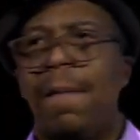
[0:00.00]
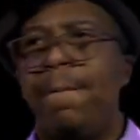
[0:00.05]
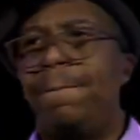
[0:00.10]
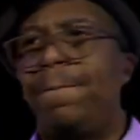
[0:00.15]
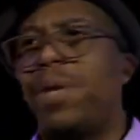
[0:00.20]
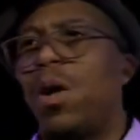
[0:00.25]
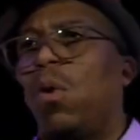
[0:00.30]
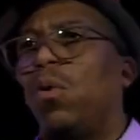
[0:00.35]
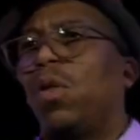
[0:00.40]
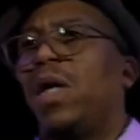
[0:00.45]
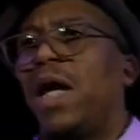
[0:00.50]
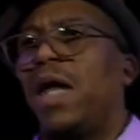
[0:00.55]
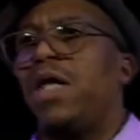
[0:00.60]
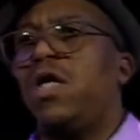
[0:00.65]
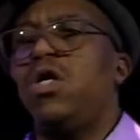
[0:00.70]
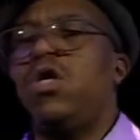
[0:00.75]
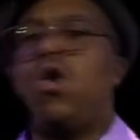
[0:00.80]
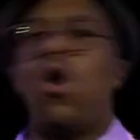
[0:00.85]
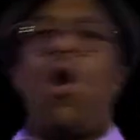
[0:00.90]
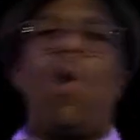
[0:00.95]
don't let
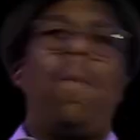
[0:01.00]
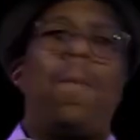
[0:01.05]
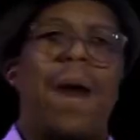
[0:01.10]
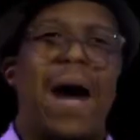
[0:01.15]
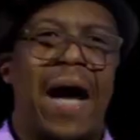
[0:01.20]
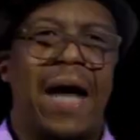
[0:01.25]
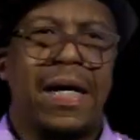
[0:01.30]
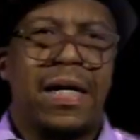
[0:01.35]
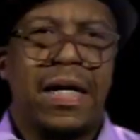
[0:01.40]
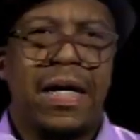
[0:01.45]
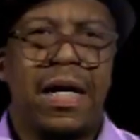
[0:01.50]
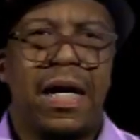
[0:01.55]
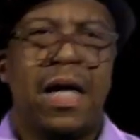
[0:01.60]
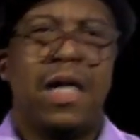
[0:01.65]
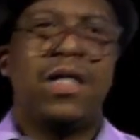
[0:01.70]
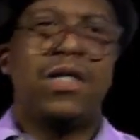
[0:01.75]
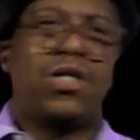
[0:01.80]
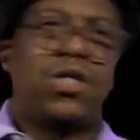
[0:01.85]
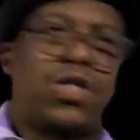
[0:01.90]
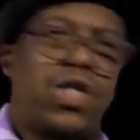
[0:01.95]
nobody
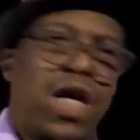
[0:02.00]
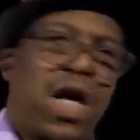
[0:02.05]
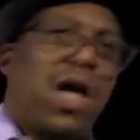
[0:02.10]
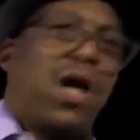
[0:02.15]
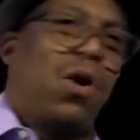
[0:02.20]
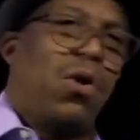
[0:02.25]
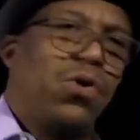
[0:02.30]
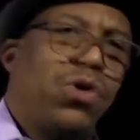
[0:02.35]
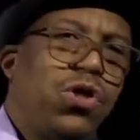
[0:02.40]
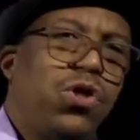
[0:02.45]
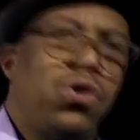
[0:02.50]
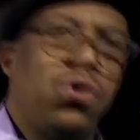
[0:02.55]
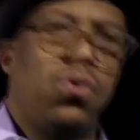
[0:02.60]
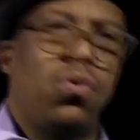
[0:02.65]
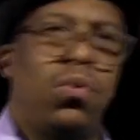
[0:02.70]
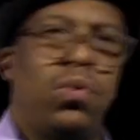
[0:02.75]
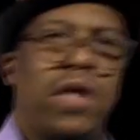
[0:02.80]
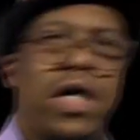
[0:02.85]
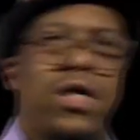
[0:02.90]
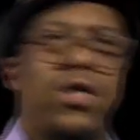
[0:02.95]
tell you
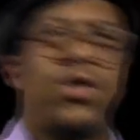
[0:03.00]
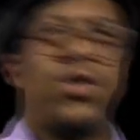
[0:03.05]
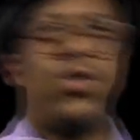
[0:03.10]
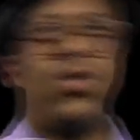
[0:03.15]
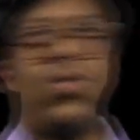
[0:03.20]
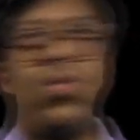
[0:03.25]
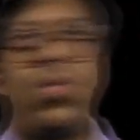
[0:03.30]
that you